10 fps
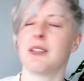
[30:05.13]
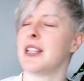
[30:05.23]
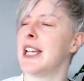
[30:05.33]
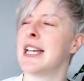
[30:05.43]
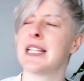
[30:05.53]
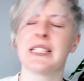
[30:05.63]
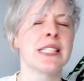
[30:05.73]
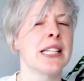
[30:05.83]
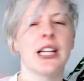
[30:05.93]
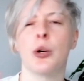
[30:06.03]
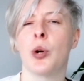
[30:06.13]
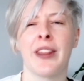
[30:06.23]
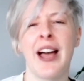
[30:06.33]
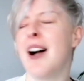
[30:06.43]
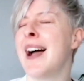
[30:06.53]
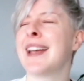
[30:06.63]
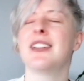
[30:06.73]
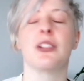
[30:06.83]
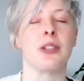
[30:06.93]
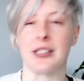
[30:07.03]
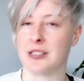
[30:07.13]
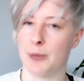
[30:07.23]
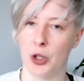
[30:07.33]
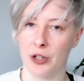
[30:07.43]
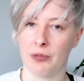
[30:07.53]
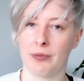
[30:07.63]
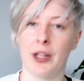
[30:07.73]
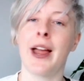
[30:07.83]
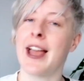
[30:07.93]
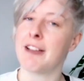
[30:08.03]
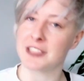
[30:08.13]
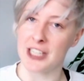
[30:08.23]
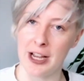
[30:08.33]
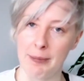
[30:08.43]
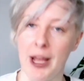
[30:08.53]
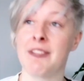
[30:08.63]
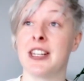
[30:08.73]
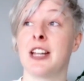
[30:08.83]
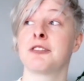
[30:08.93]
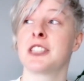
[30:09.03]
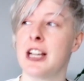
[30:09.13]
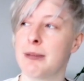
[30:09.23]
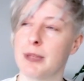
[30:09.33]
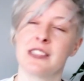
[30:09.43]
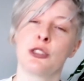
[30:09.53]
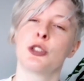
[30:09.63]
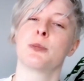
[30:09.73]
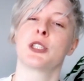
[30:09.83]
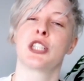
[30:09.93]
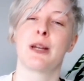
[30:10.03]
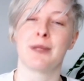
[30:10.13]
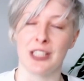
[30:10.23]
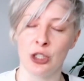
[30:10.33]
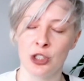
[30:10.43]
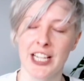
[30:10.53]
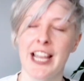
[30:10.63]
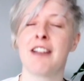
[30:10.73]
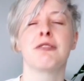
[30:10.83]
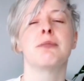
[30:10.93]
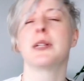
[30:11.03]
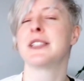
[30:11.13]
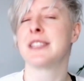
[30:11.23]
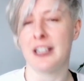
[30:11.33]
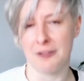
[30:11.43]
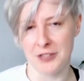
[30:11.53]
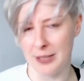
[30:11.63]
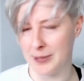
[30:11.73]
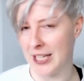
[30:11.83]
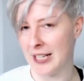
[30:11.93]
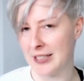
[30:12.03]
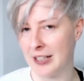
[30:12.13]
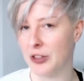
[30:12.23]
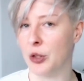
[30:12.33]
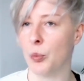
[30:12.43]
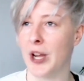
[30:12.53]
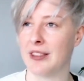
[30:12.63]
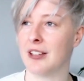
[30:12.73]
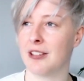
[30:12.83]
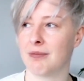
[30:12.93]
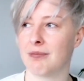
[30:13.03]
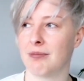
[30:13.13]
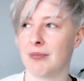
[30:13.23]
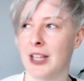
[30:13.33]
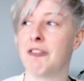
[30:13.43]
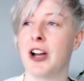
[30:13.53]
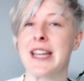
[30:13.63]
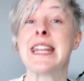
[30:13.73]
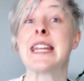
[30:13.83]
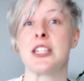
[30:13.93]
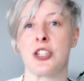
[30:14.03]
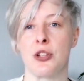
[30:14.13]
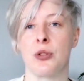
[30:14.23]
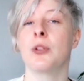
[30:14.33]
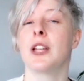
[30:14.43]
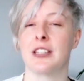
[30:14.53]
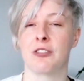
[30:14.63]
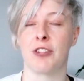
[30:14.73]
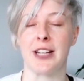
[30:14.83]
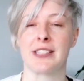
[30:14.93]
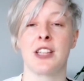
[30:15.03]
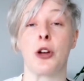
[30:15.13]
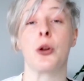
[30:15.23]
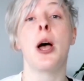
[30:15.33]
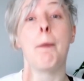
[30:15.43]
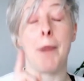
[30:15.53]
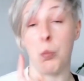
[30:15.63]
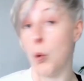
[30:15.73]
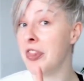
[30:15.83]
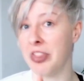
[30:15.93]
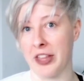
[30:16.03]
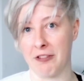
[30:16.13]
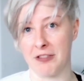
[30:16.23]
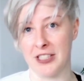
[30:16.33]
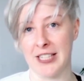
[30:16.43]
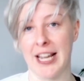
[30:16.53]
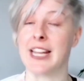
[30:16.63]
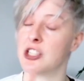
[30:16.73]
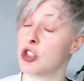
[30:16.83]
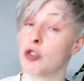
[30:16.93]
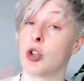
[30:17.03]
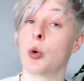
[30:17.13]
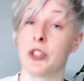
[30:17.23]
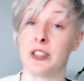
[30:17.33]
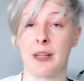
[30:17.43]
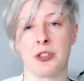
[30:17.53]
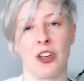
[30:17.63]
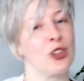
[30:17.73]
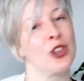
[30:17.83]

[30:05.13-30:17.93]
The editing, all of that, I can do that tomorrow. I have time. I have enough time. It's not as much time as I usually have, but it's enough time to get it done the way that if I needed to, it's fine. So my one thing for today is just record this episode.